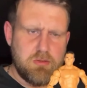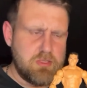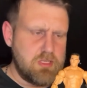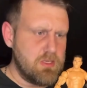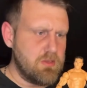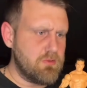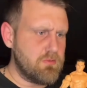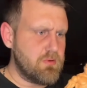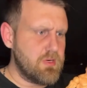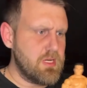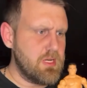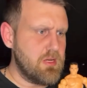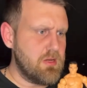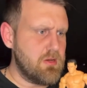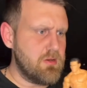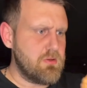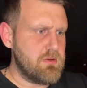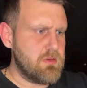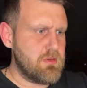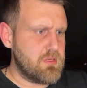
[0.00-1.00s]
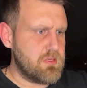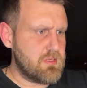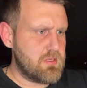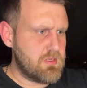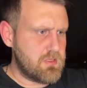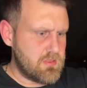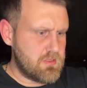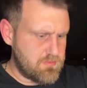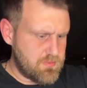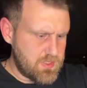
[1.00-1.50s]
Del Rio,
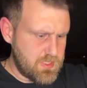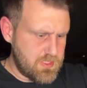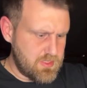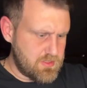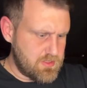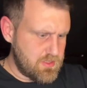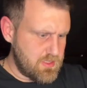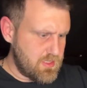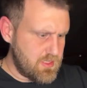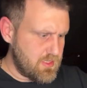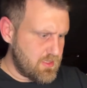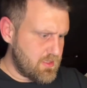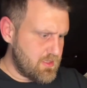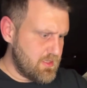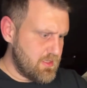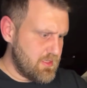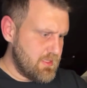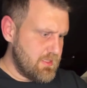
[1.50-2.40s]
basic.